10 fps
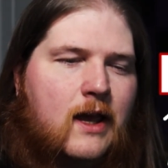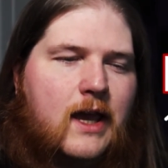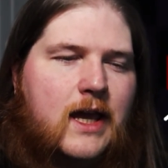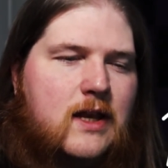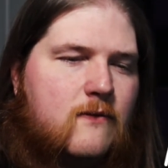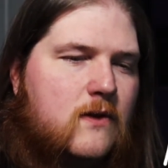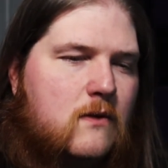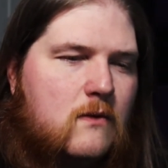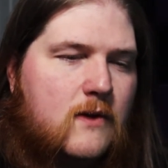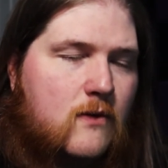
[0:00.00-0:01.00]
And if
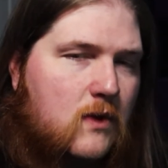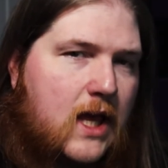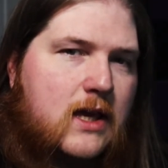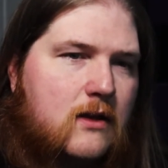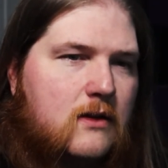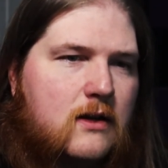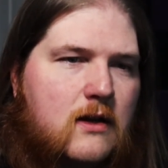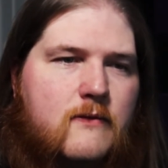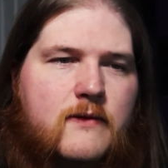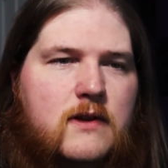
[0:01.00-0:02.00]
you like it
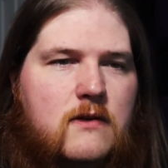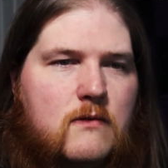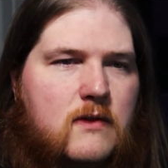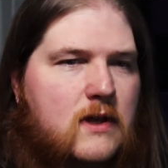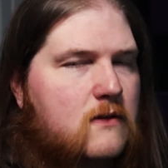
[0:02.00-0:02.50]
enough and you think